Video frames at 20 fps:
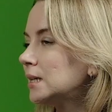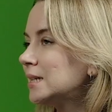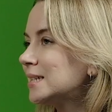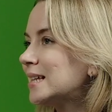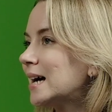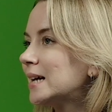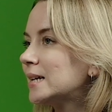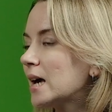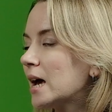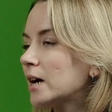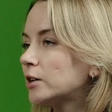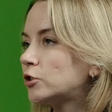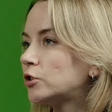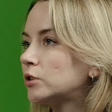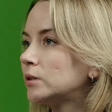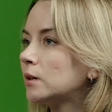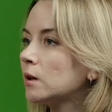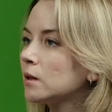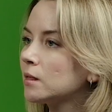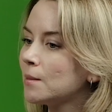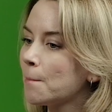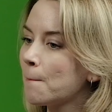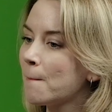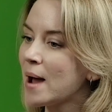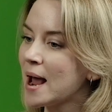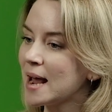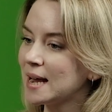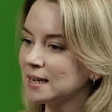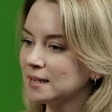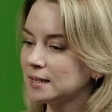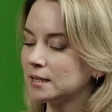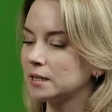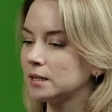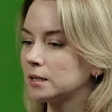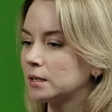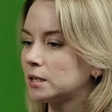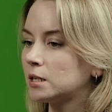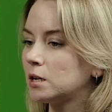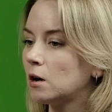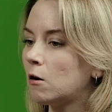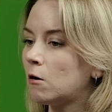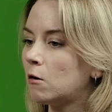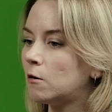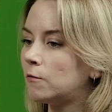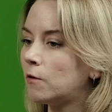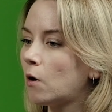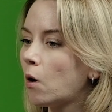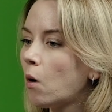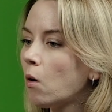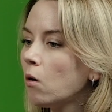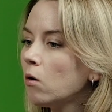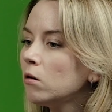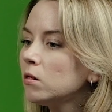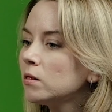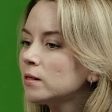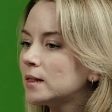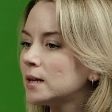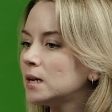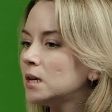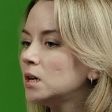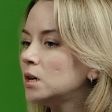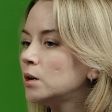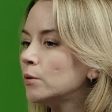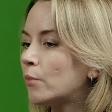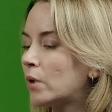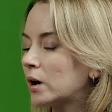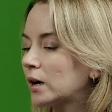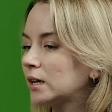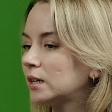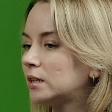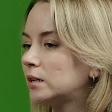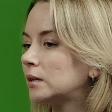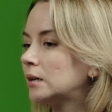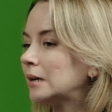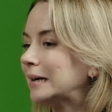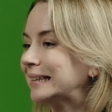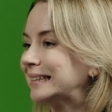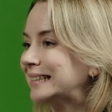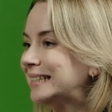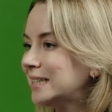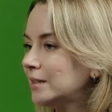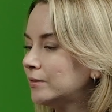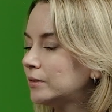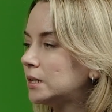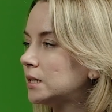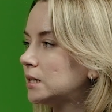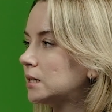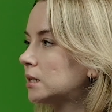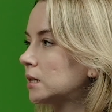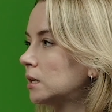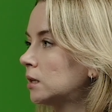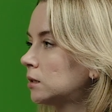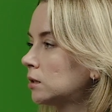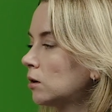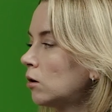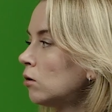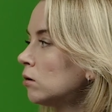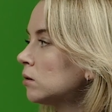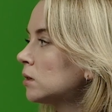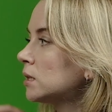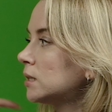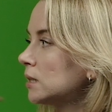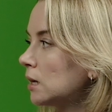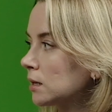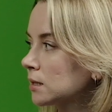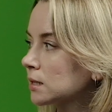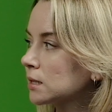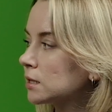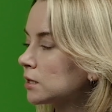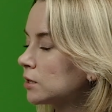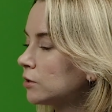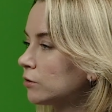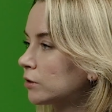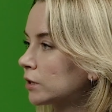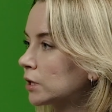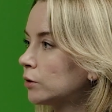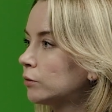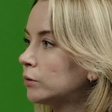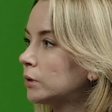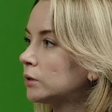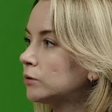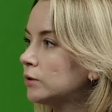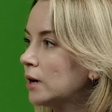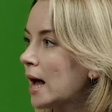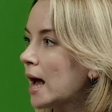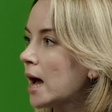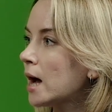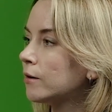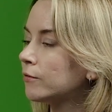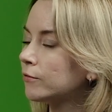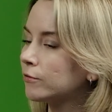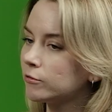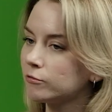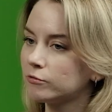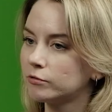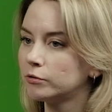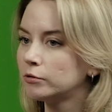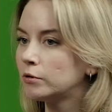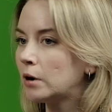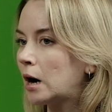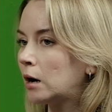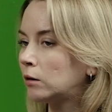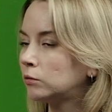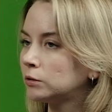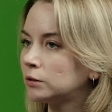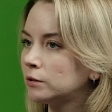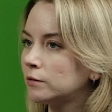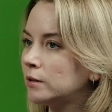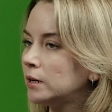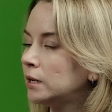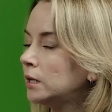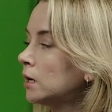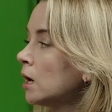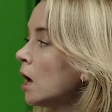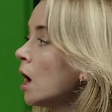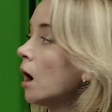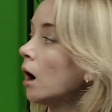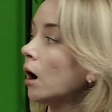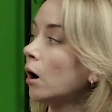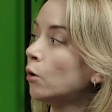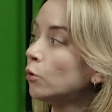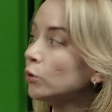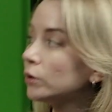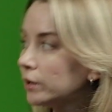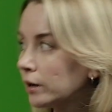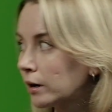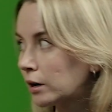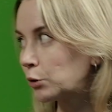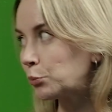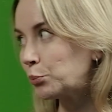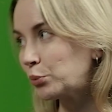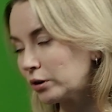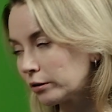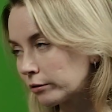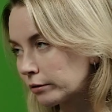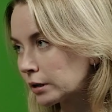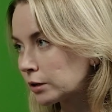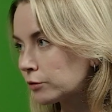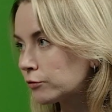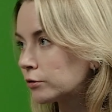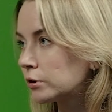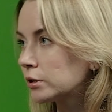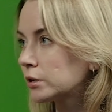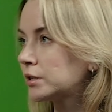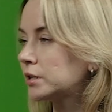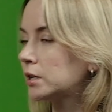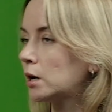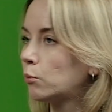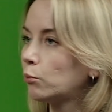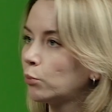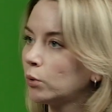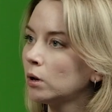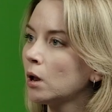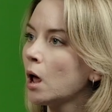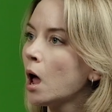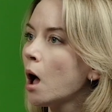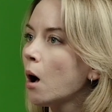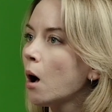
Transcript: Is that actually the basis of all the marketing activities and all the tasks you're going to have throughout the OKR period, for example,